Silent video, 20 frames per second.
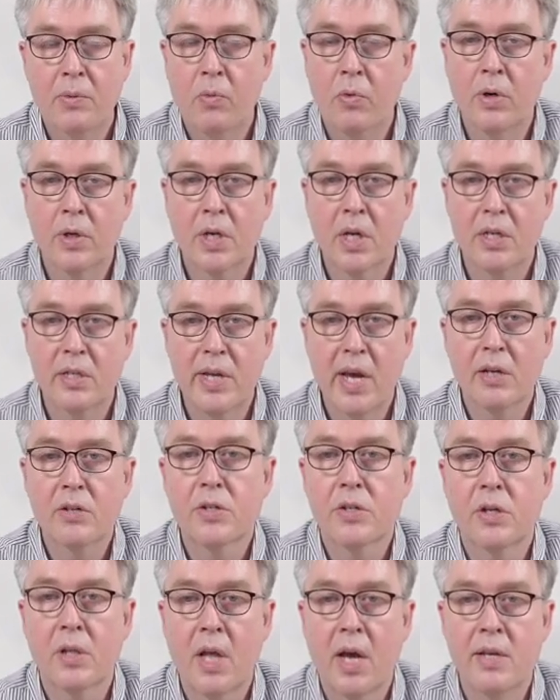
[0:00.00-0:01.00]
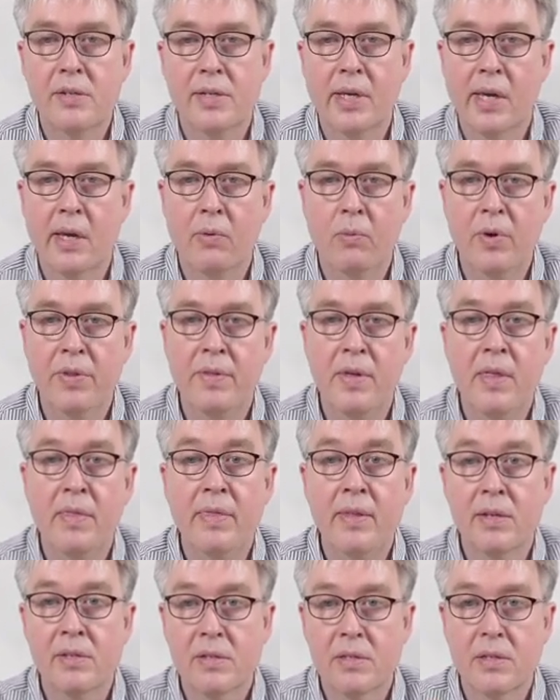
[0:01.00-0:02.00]
we're contextualizing it within
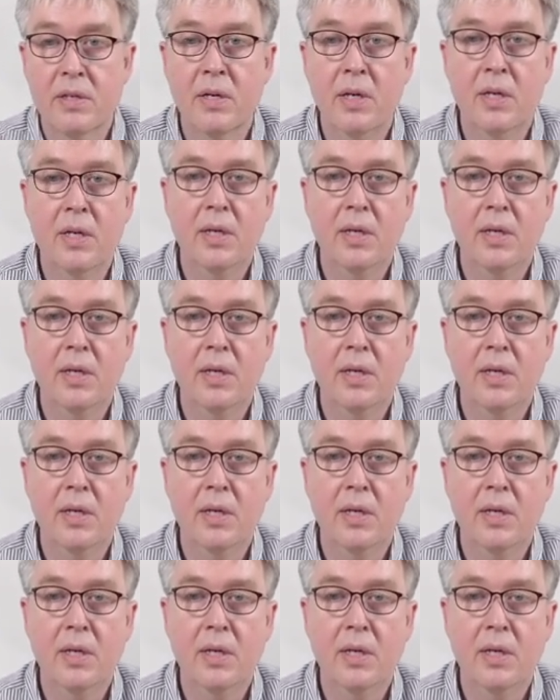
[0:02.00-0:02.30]
this,